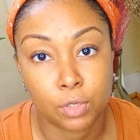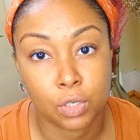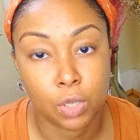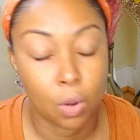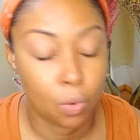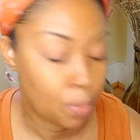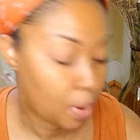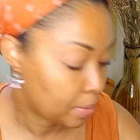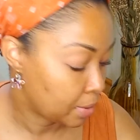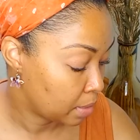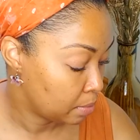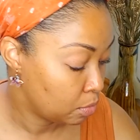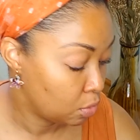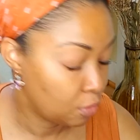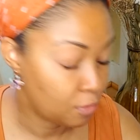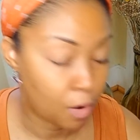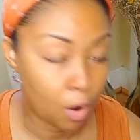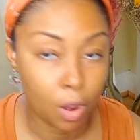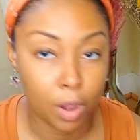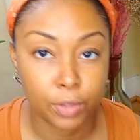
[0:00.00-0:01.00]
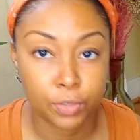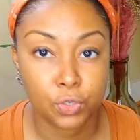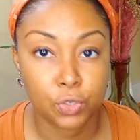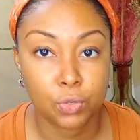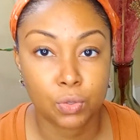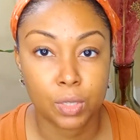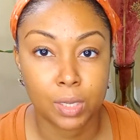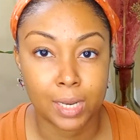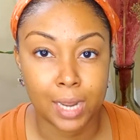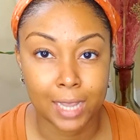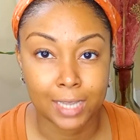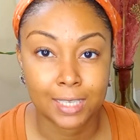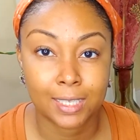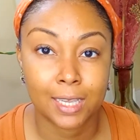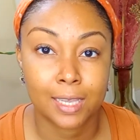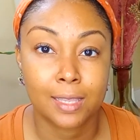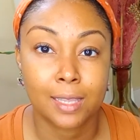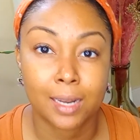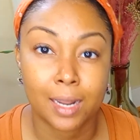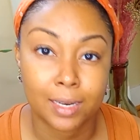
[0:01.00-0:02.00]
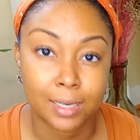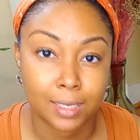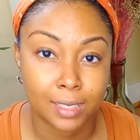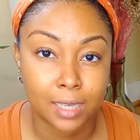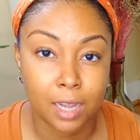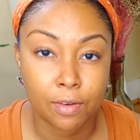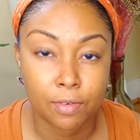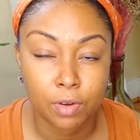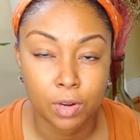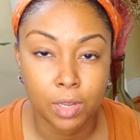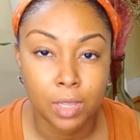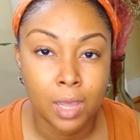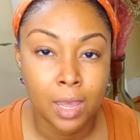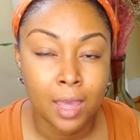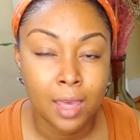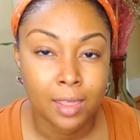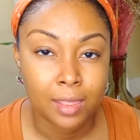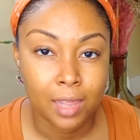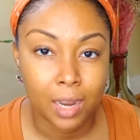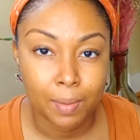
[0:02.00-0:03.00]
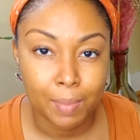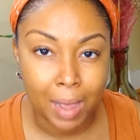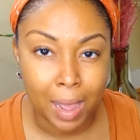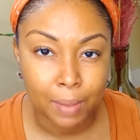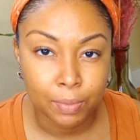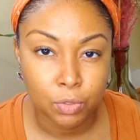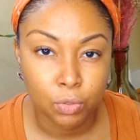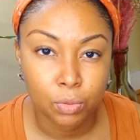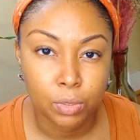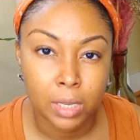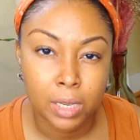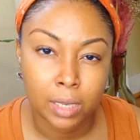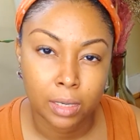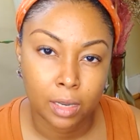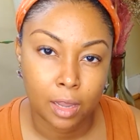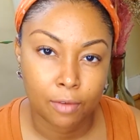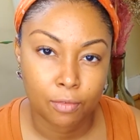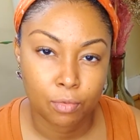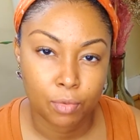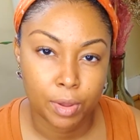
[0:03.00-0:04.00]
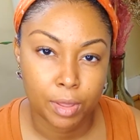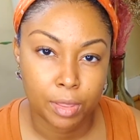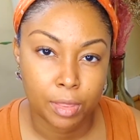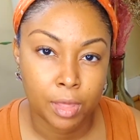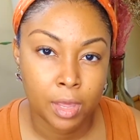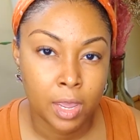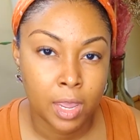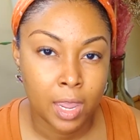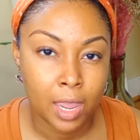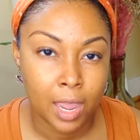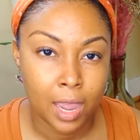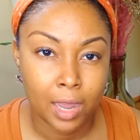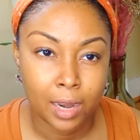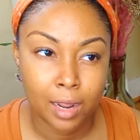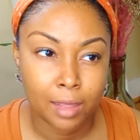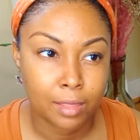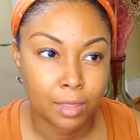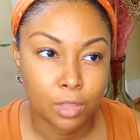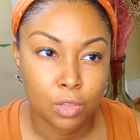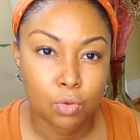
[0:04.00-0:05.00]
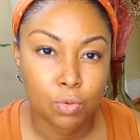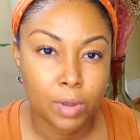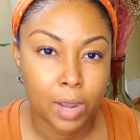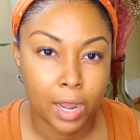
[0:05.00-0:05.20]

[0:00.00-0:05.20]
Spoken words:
So I'm going to move on to the next thing that I discovered that I'm absolutely in love with, and I think you